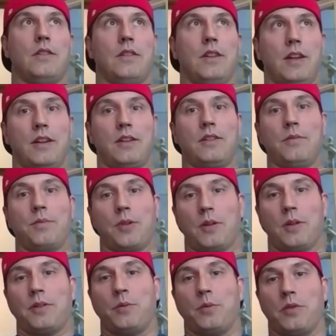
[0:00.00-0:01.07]
Yeah, you
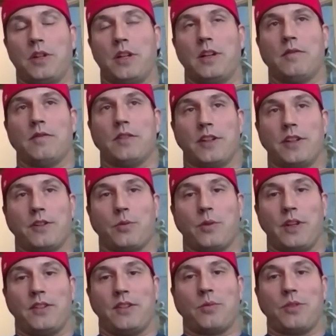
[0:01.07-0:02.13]
probably will have lighter
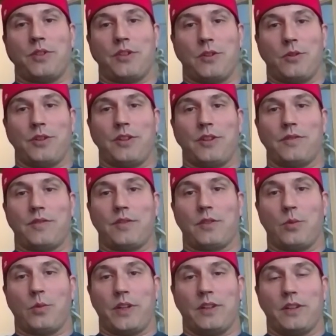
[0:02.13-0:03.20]
weights when you're going in
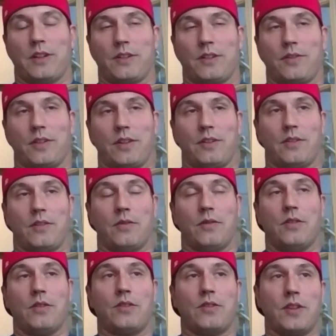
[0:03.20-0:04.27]
for a weight loss phase,
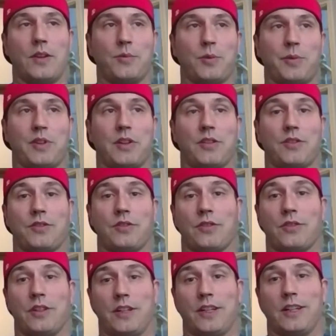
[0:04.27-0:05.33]
simply because
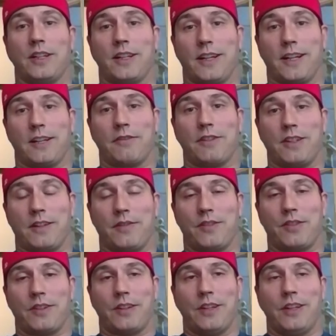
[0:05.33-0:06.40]
you're eating in a calorie
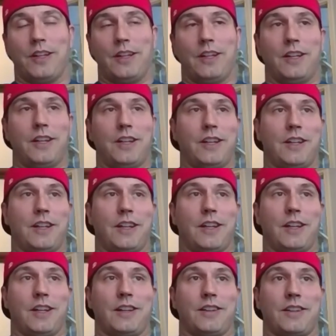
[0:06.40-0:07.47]
deficit.
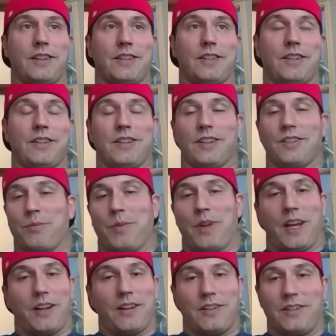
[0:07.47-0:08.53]
And it doesn't
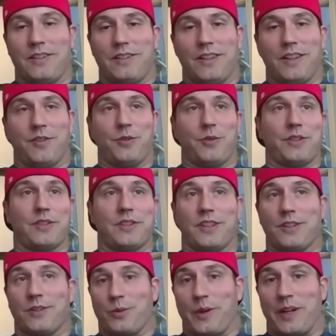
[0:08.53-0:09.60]
matter if you're doing
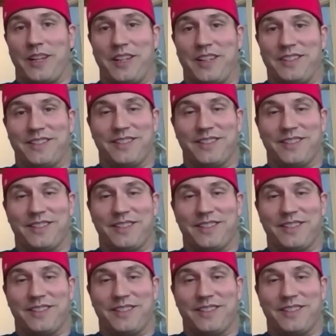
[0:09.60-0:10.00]
lighter weight,